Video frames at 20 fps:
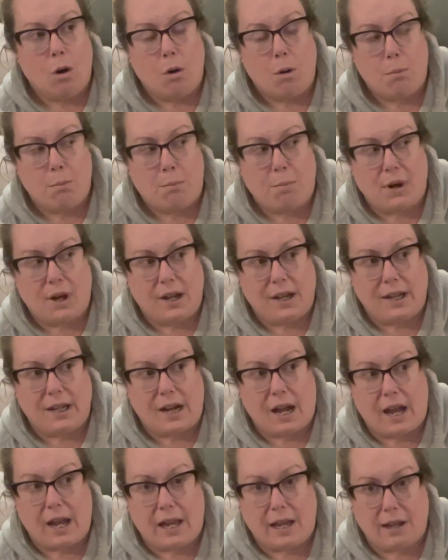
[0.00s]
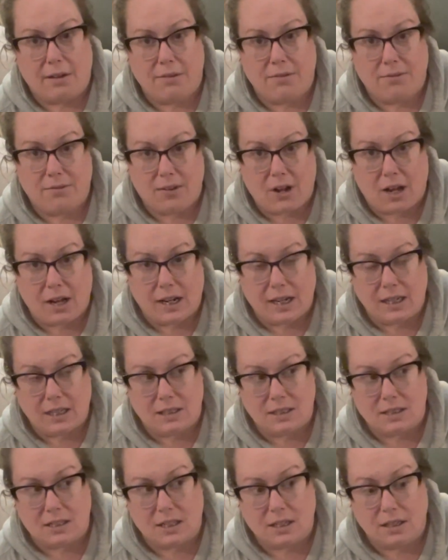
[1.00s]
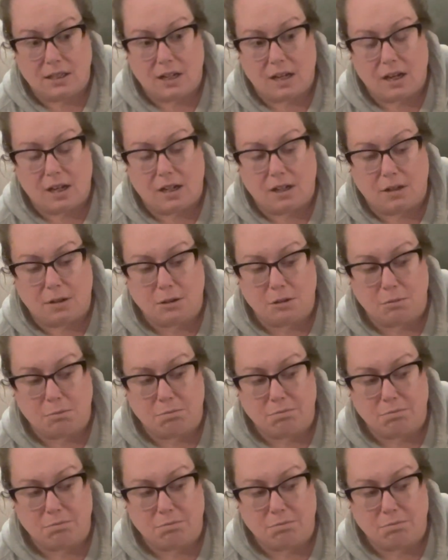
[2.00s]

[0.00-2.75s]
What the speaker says: But I find, I